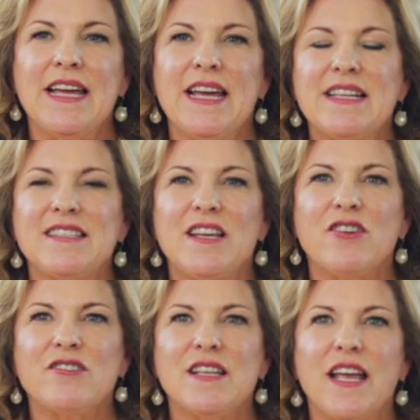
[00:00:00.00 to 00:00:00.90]
is
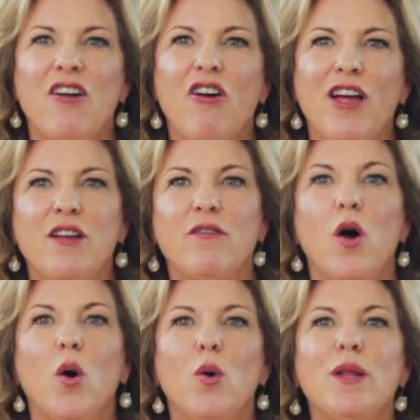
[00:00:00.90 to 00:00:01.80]
there's a kind of
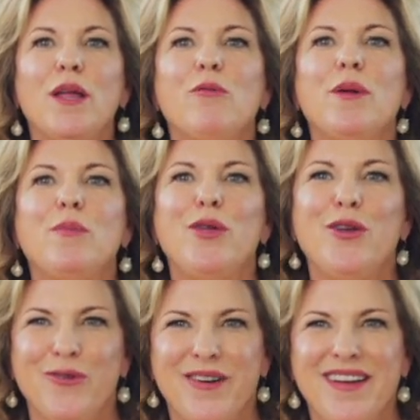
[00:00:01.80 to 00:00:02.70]
holy
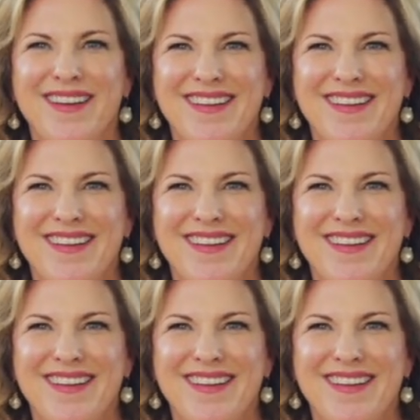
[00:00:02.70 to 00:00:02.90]
rebuke